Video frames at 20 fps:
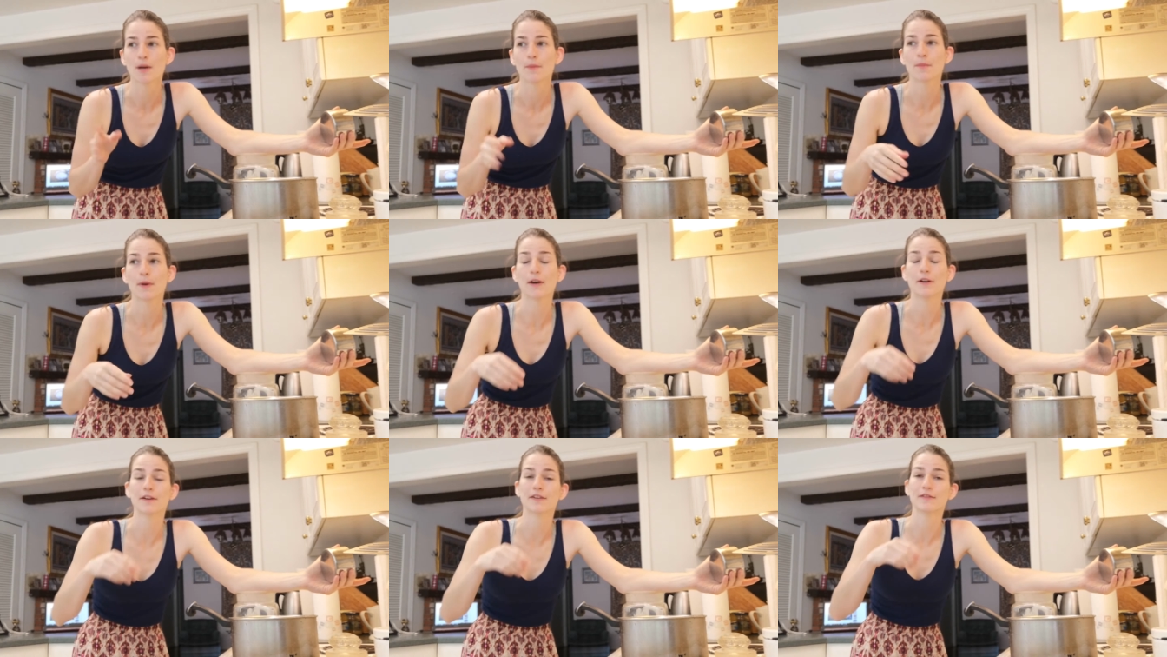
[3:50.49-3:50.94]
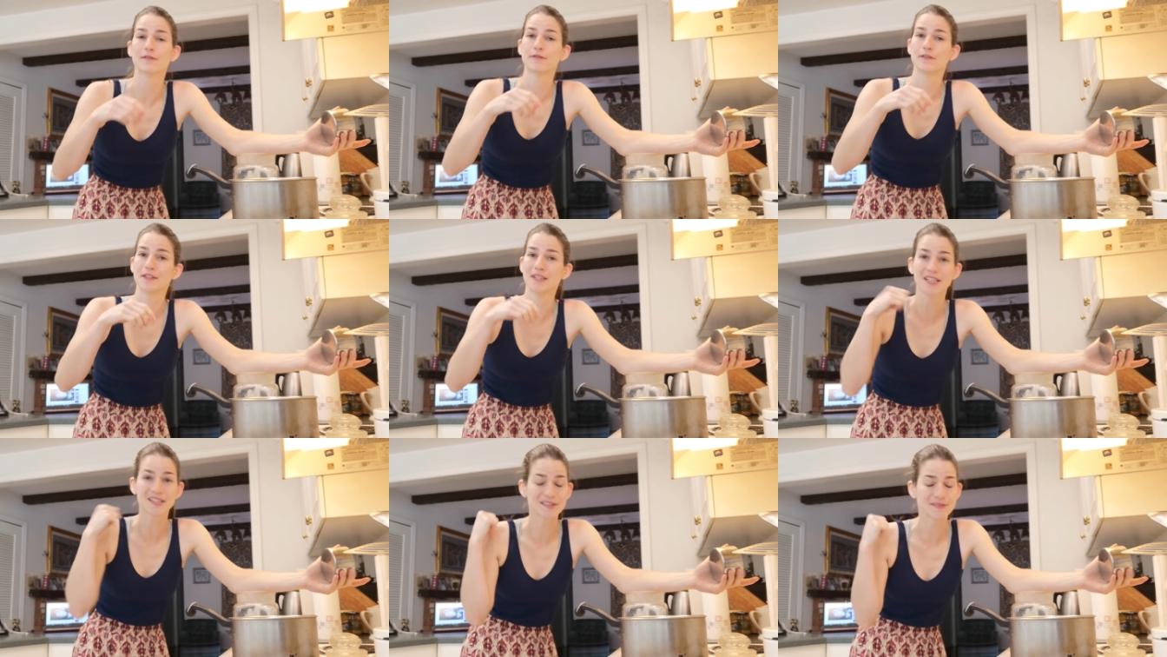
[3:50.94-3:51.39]
But for
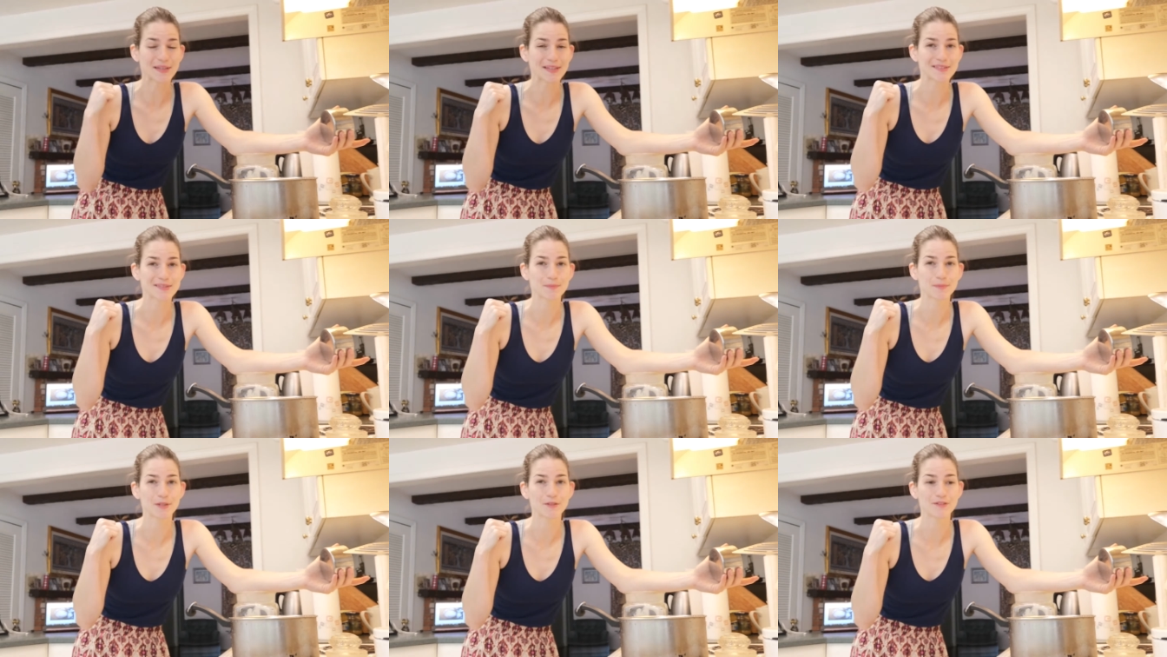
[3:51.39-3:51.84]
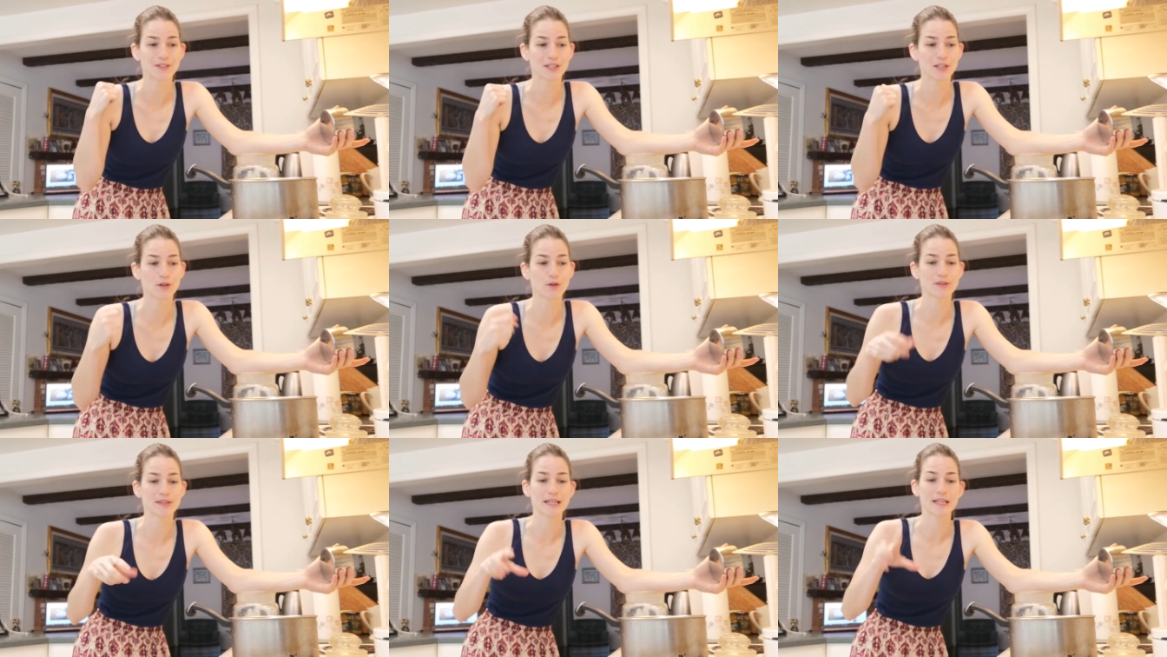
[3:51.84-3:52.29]
this recipe
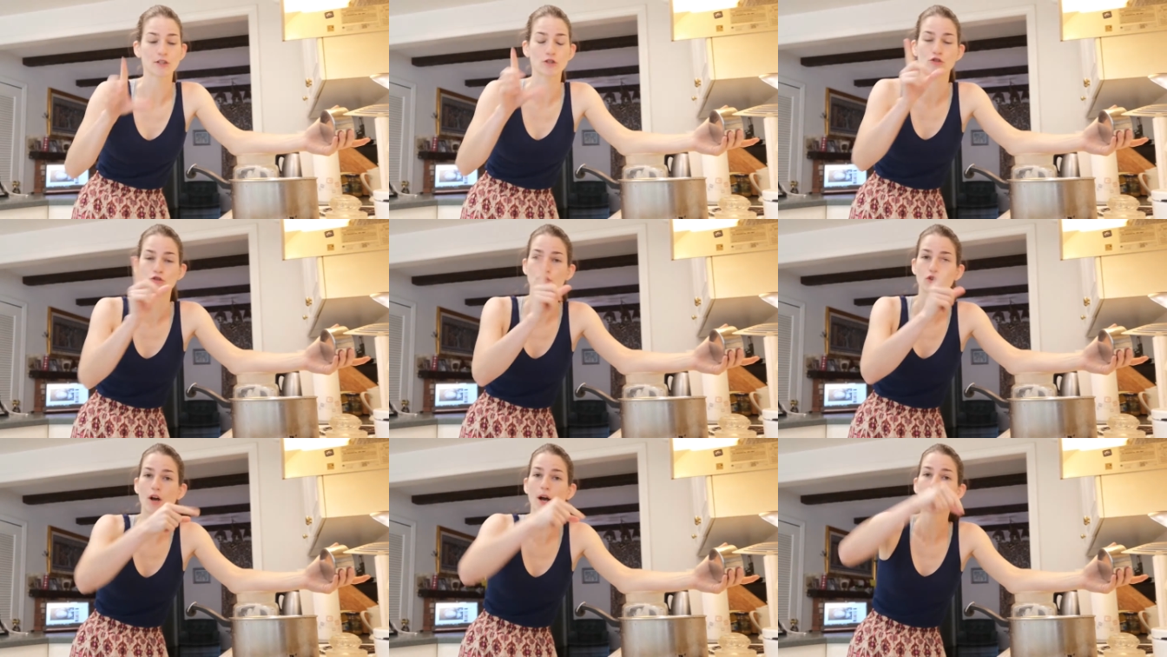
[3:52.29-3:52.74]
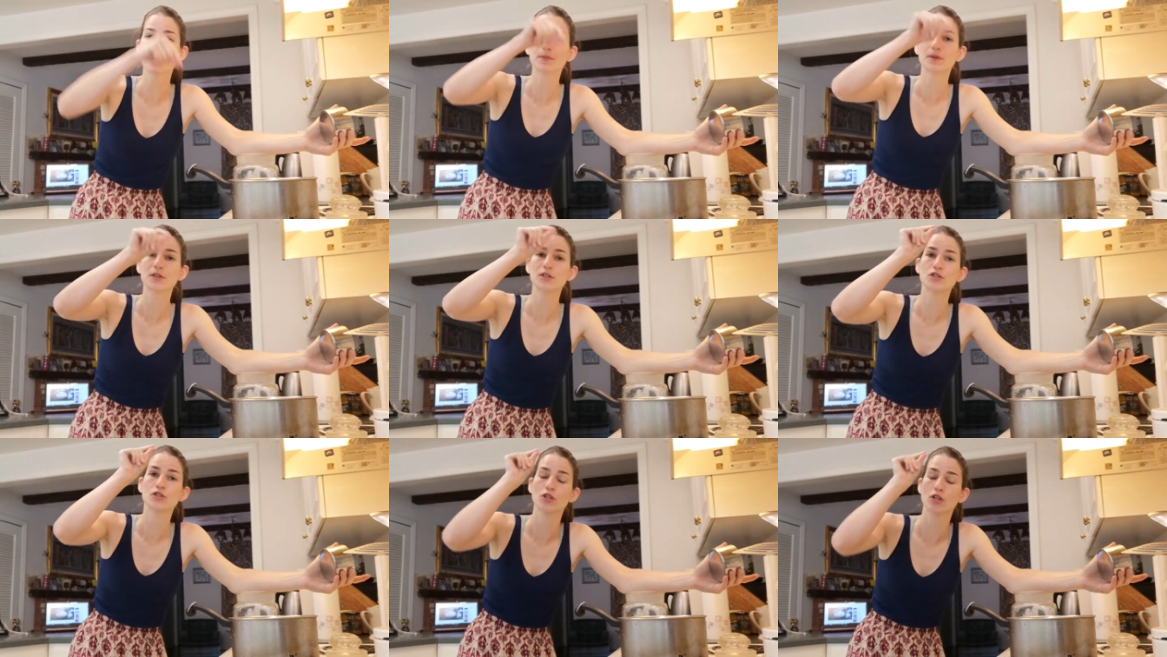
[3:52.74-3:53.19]
video, they drop
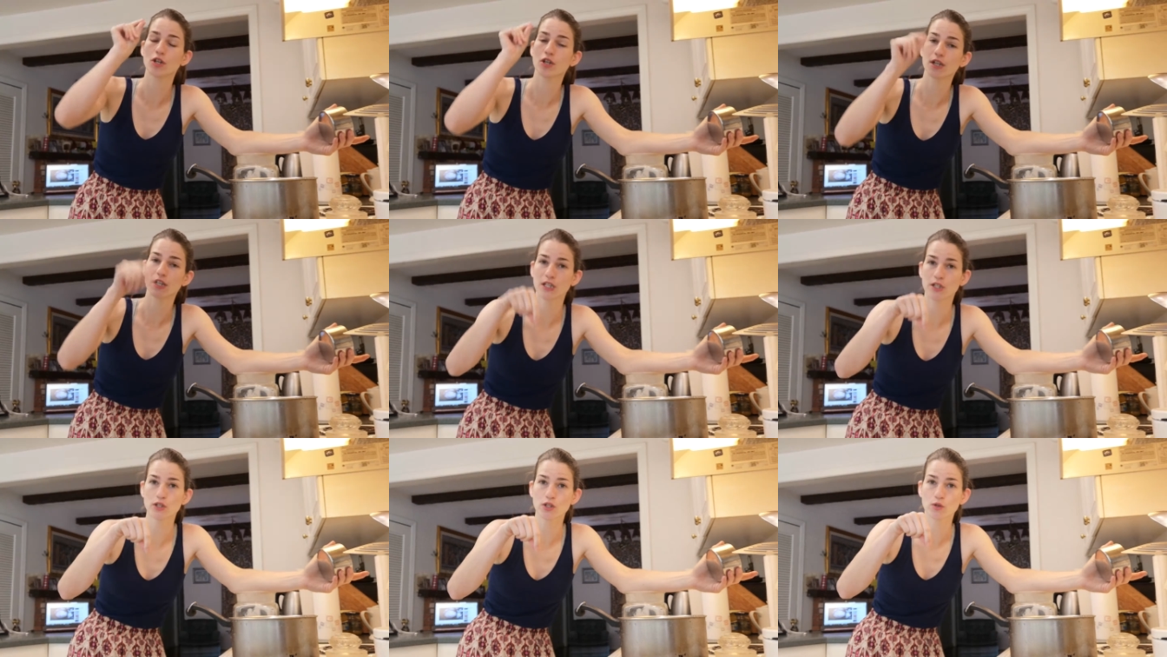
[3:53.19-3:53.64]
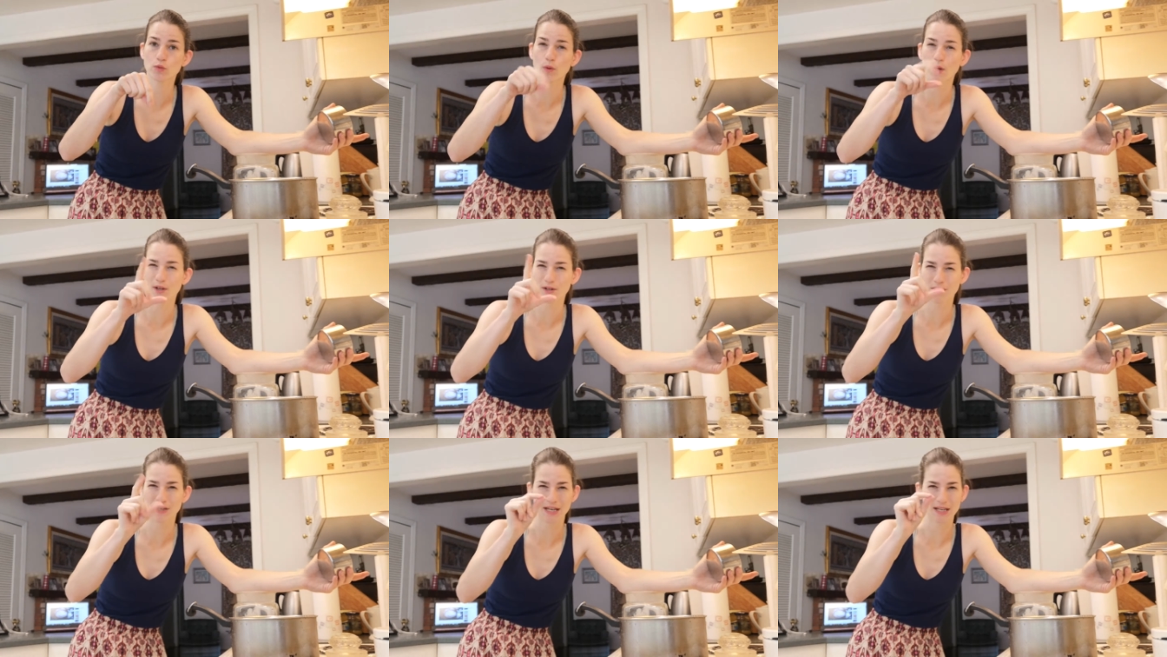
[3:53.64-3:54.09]
the sugar into
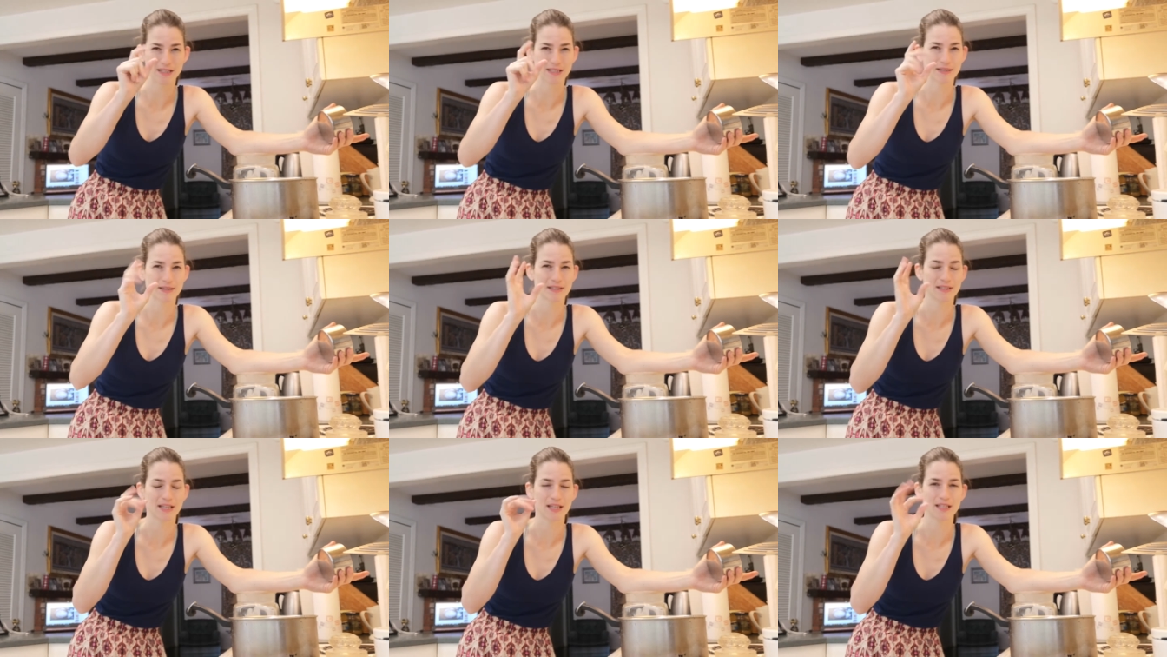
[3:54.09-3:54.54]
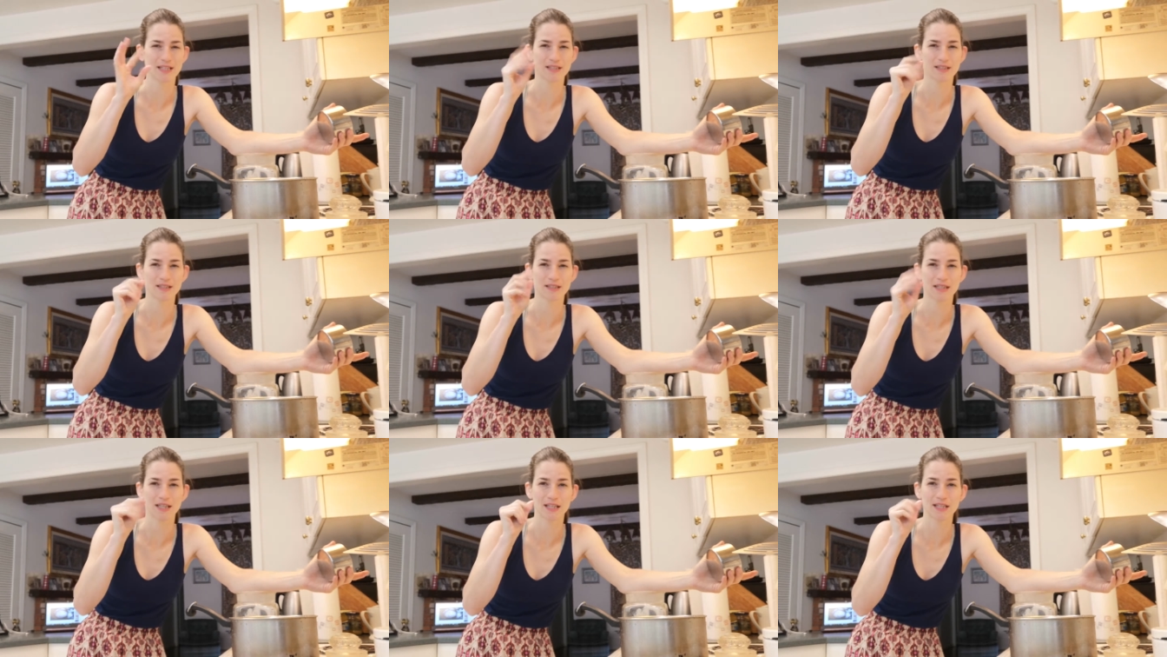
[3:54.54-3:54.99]
water and get
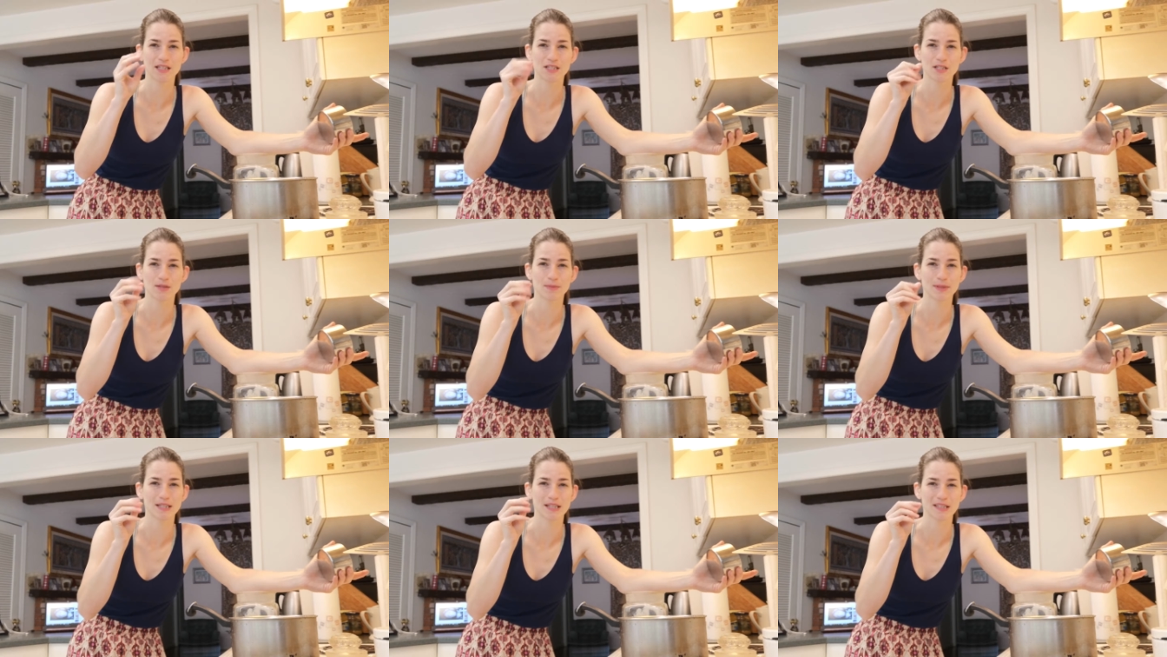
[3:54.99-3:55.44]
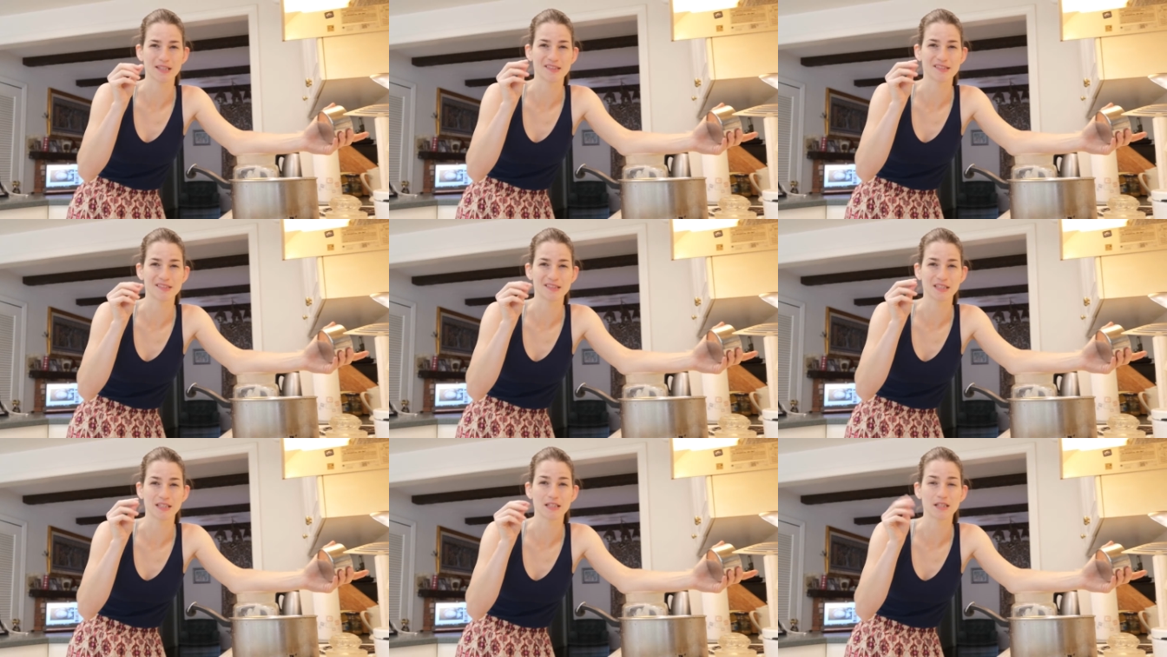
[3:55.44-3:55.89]
it to be like a
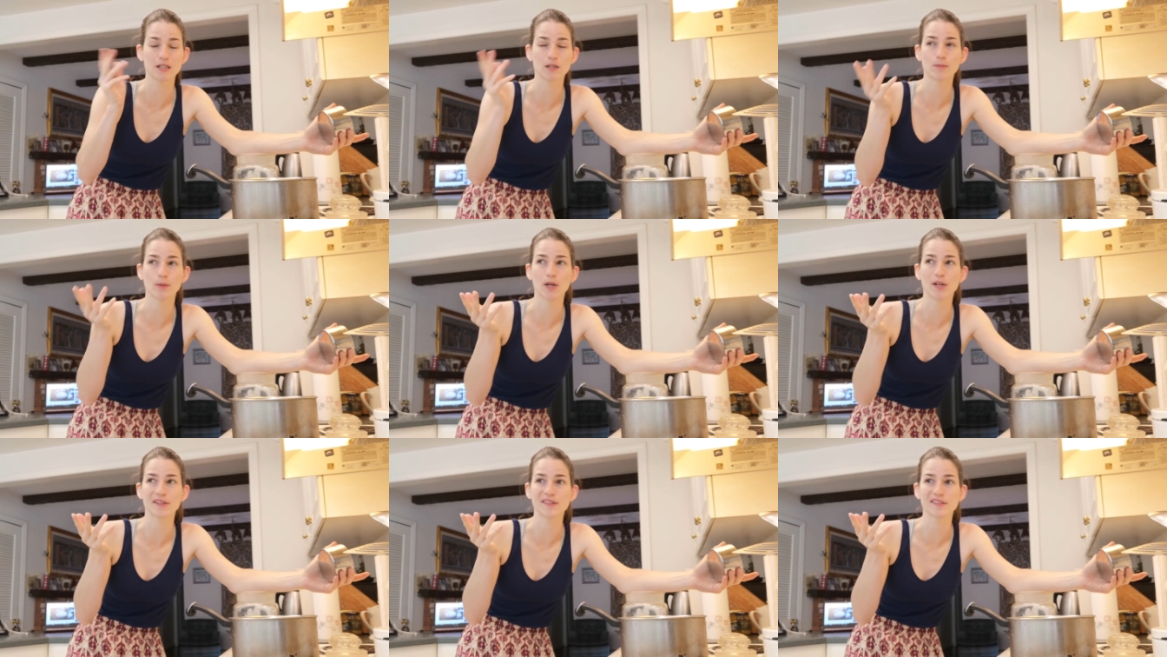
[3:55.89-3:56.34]
sticky little ball.